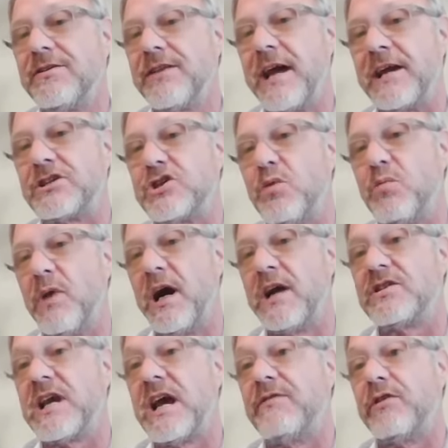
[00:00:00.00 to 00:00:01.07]
Thanks so
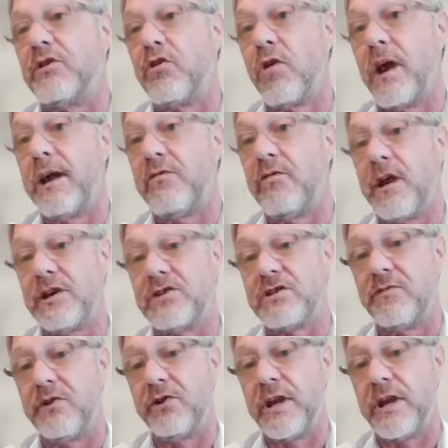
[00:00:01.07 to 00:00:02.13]
much. Have a great rest
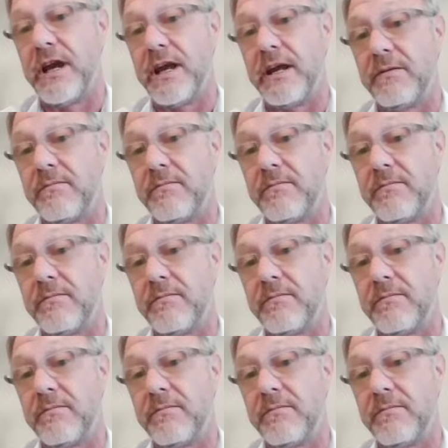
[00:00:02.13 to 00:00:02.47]
of your day.